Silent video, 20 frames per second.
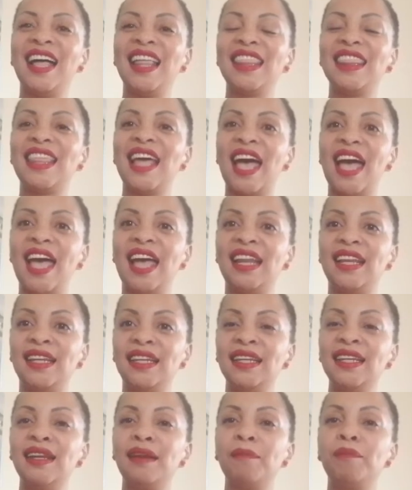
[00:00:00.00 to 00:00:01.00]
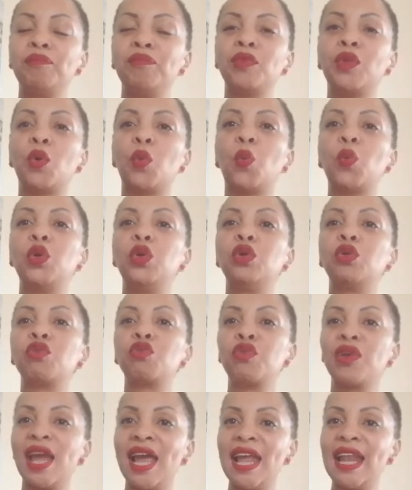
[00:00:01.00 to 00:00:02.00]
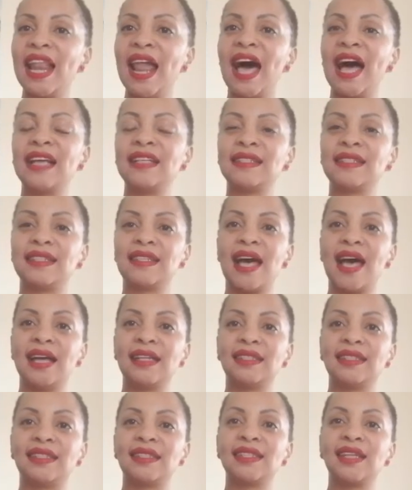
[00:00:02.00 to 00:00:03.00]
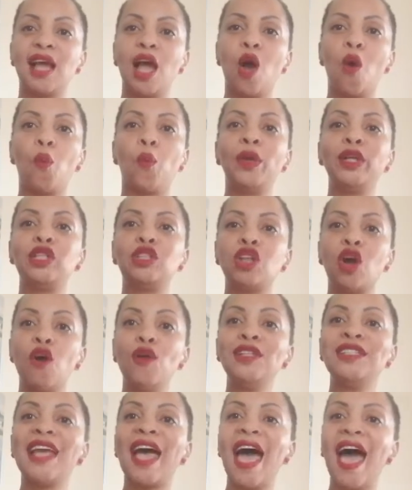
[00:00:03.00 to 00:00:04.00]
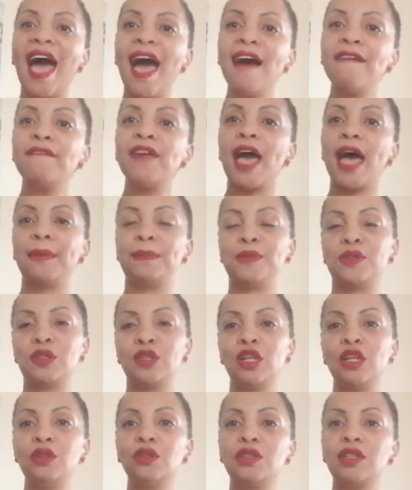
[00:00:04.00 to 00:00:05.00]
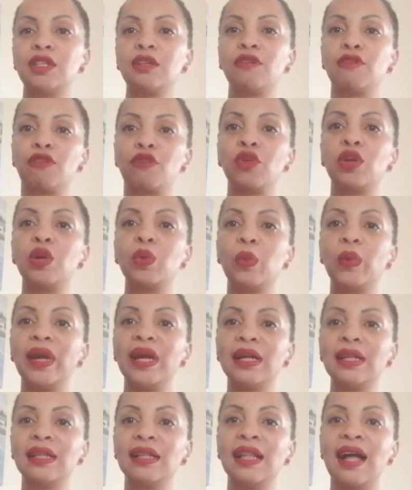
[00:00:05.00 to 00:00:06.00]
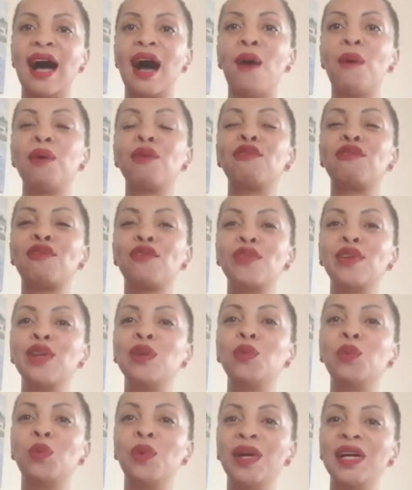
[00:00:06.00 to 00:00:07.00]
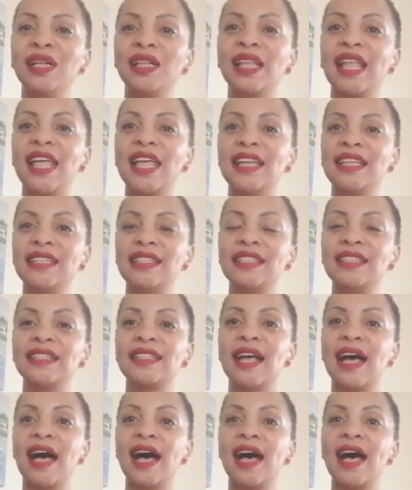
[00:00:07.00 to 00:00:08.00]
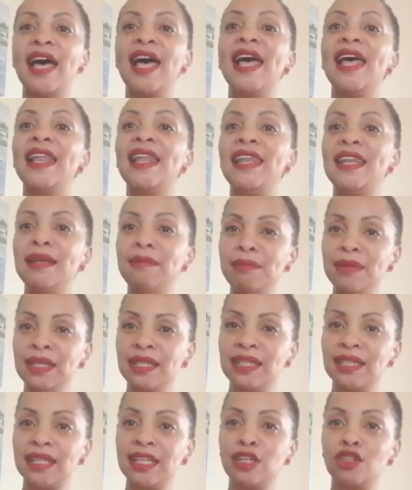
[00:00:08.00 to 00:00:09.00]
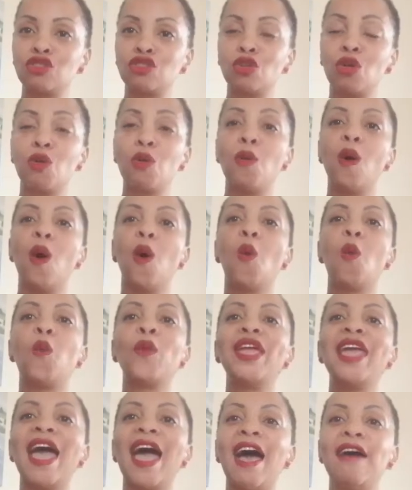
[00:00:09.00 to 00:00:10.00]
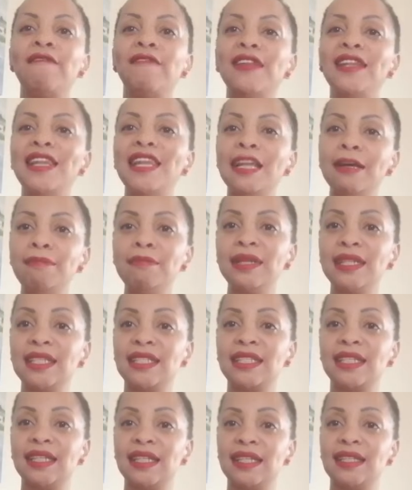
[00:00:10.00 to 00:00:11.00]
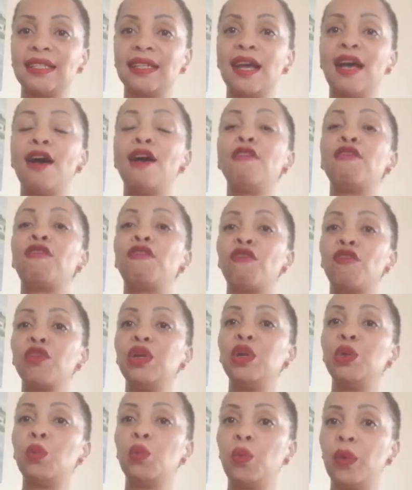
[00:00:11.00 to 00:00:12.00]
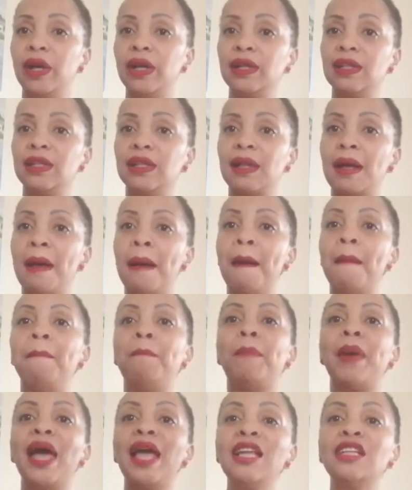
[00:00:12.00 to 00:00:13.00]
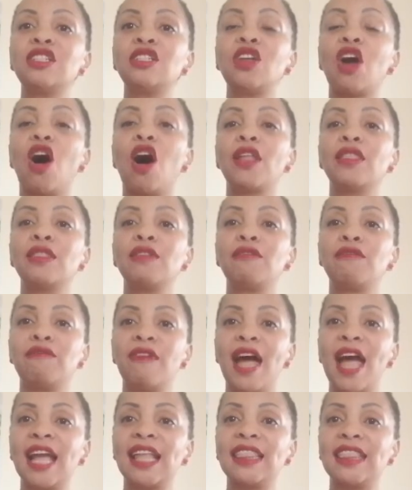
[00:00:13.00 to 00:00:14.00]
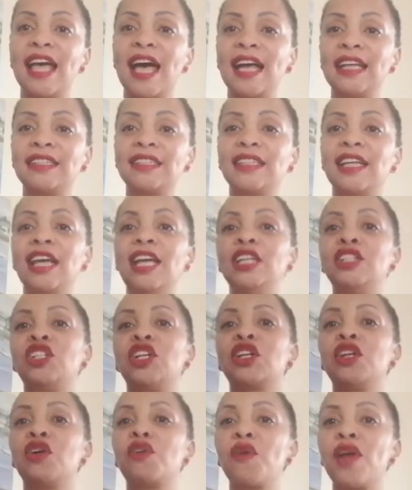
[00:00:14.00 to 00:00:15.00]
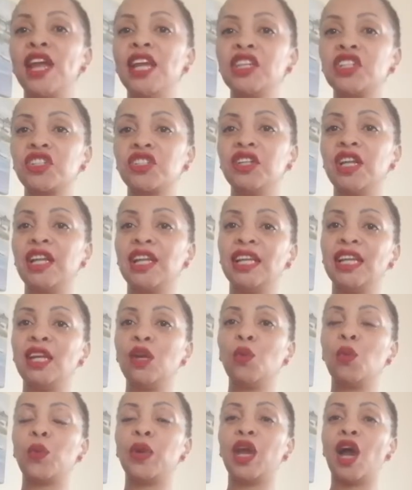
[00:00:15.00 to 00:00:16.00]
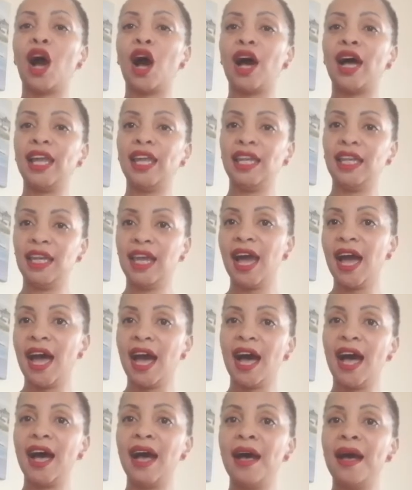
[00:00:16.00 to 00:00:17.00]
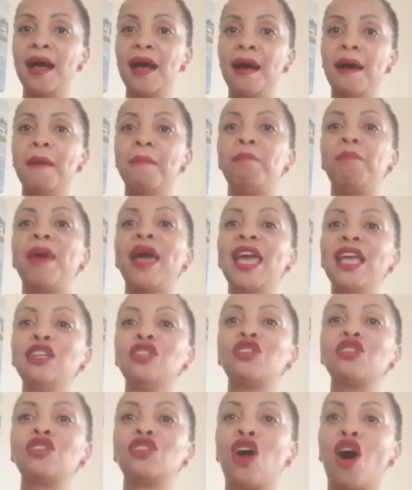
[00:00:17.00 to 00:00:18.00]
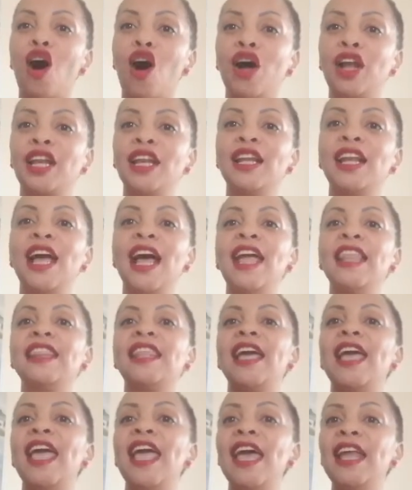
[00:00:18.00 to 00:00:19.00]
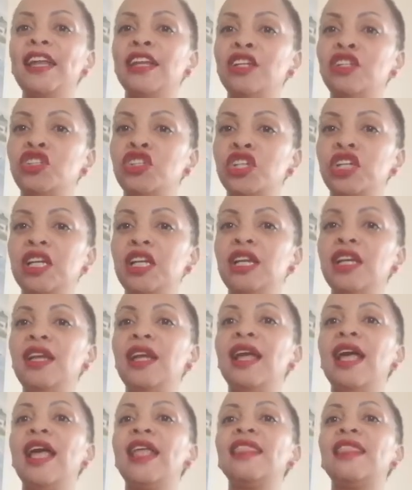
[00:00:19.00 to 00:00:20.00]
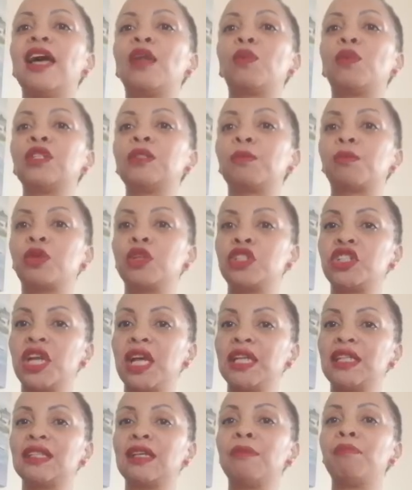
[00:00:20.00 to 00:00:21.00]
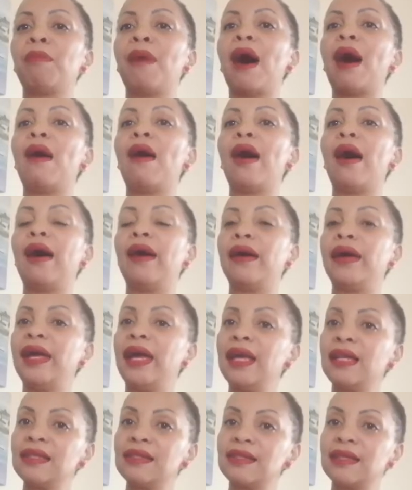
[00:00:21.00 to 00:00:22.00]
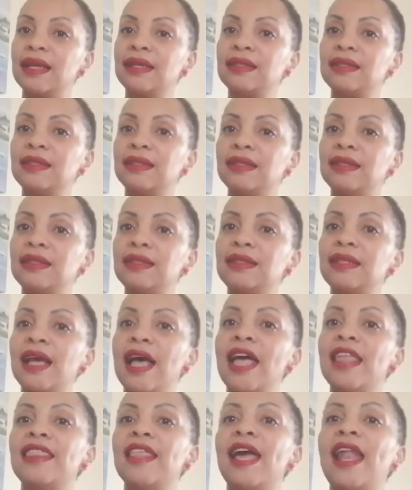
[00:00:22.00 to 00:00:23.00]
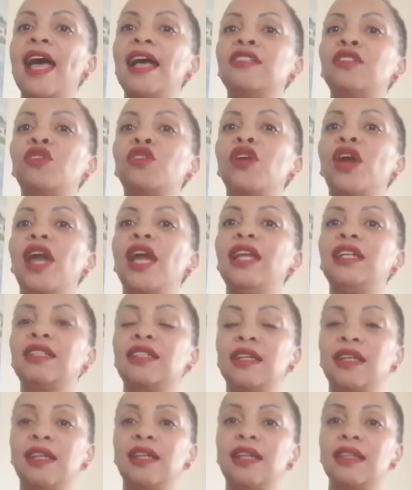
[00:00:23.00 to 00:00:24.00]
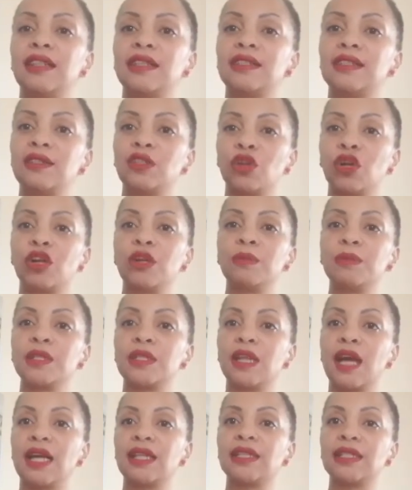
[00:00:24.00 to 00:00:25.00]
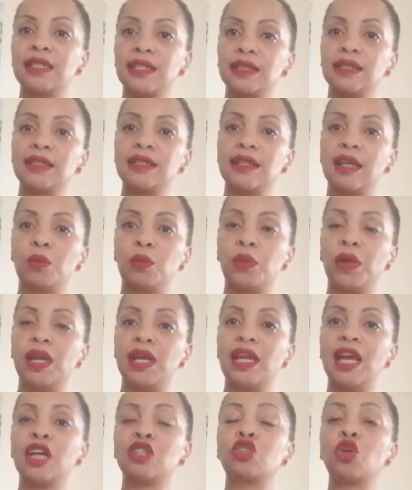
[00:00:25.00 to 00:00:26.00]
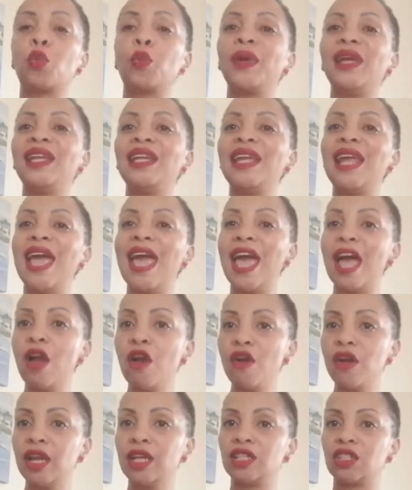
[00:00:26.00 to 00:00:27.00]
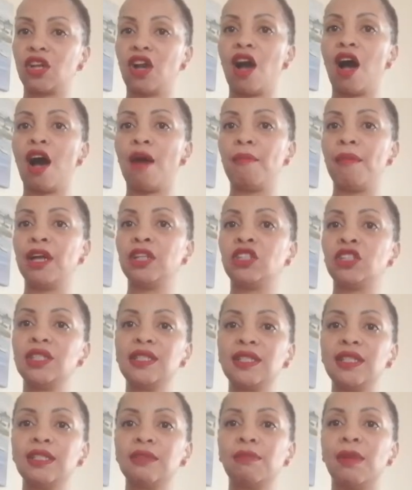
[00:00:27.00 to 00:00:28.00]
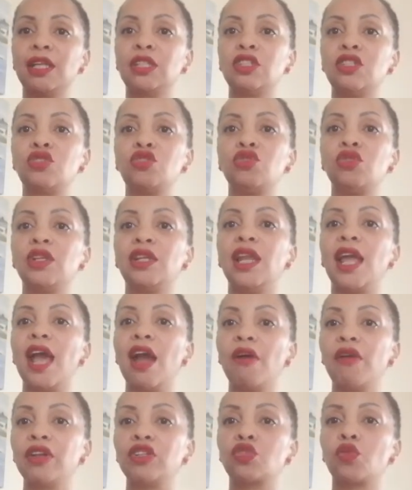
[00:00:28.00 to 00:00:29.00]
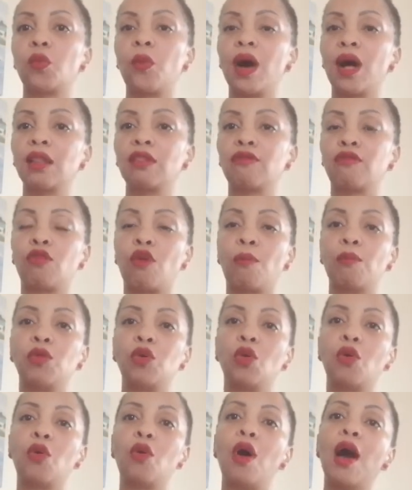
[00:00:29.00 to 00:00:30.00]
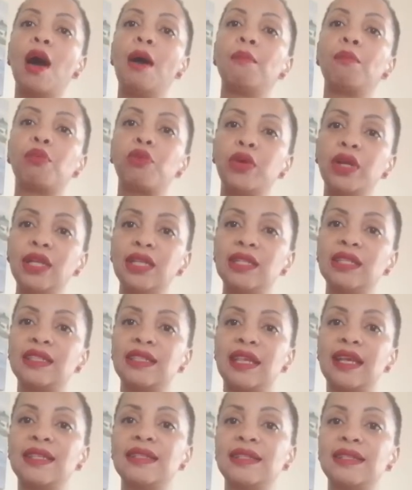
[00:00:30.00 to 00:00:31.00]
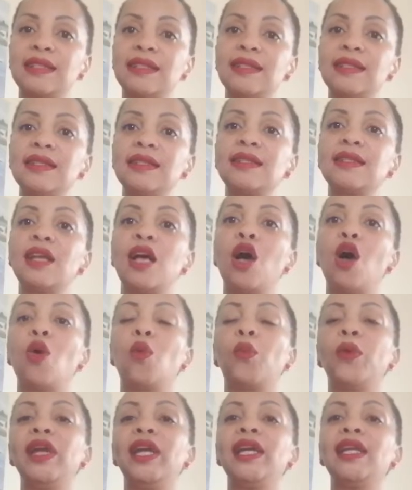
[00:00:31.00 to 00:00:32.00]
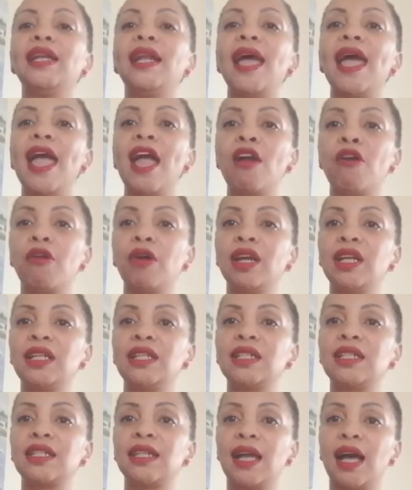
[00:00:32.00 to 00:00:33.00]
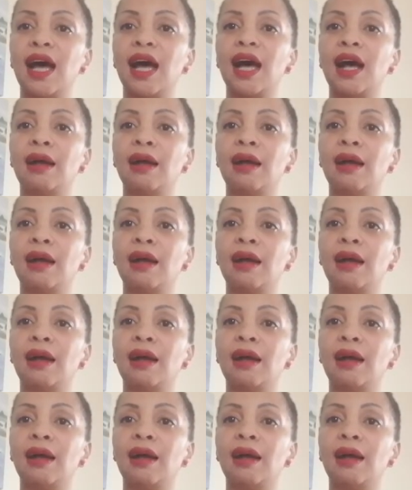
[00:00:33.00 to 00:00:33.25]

then you realize that we don't have absolute free will. Our free will is limited. So we have limited free will based on the fact that generationally we are here, based on the energy that was projected by our ancestors that has created the circumstances that we're here. So we inherit karma just as much as you inherit wealth from your predecessors. we inherit